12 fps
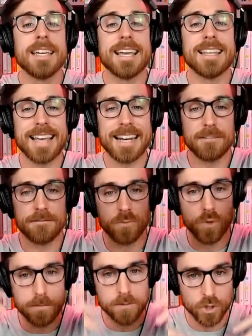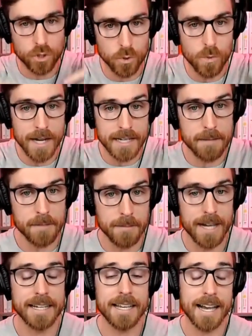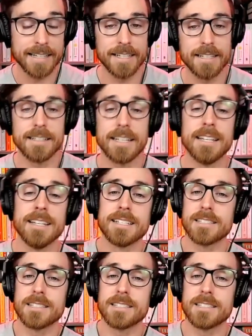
and that informs who I am and my identity.